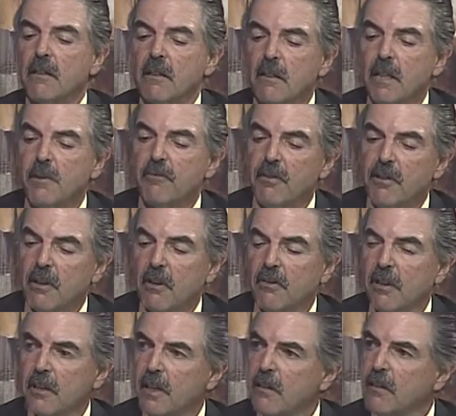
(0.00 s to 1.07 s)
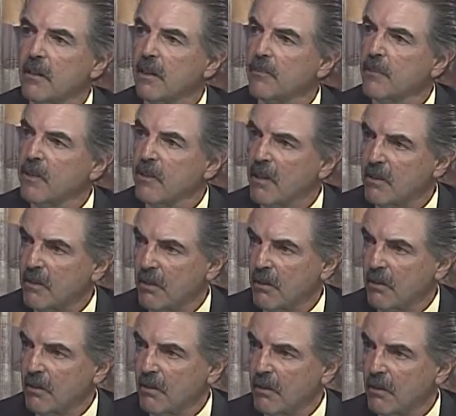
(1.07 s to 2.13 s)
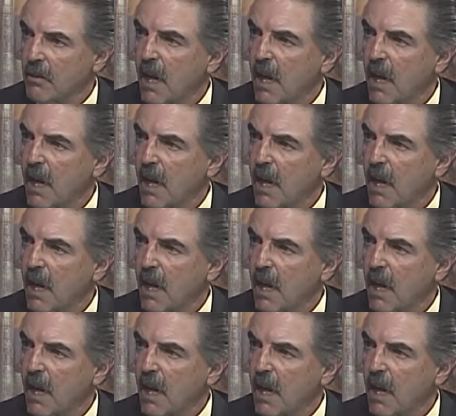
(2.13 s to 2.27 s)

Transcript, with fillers: of sleep results in insulin resistance.